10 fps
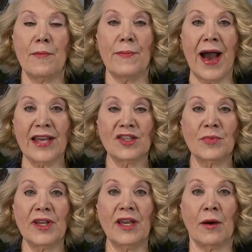
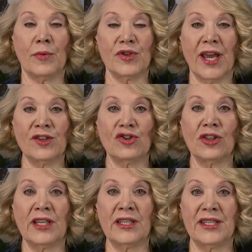possibly a
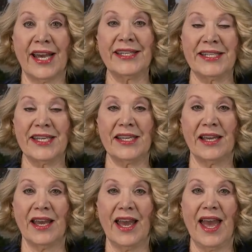potential indictee,
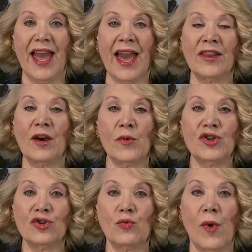and that we
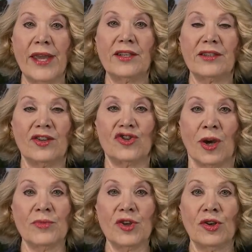should wait to
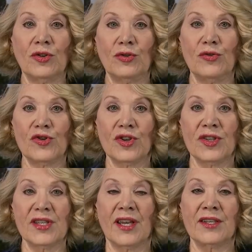jump to
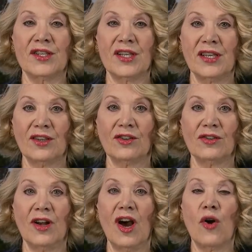conclusions
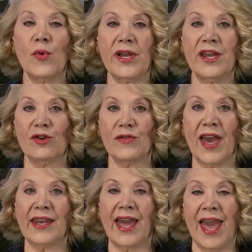until we hear
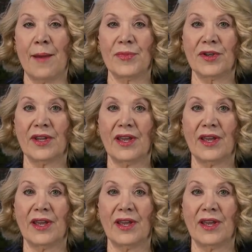that happen.